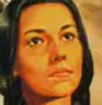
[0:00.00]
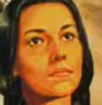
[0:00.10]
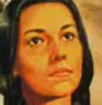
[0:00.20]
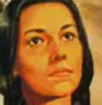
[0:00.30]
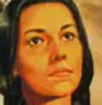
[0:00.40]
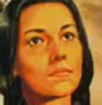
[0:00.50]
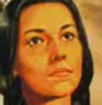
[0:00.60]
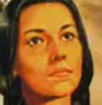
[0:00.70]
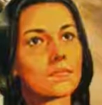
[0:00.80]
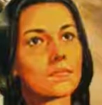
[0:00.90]

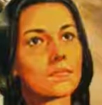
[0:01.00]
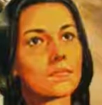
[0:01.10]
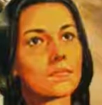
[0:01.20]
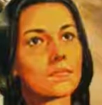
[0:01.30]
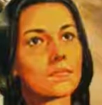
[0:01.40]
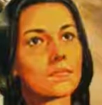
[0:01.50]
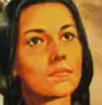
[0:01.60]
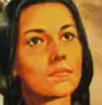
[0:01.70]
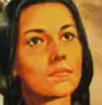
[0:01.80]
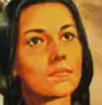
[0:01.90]

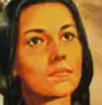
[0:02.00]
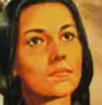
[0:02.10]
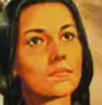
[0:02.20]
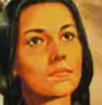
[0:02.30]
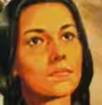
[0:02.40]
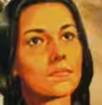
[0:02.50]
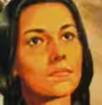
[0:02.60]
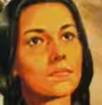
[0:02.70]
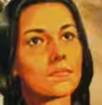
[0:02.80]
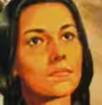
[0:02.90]

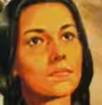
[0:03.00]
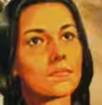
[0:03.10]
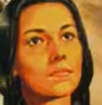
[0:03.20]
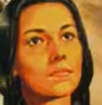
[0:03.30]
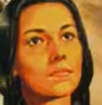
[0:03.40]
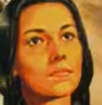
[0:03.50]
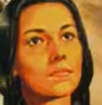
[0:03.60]
[no speech]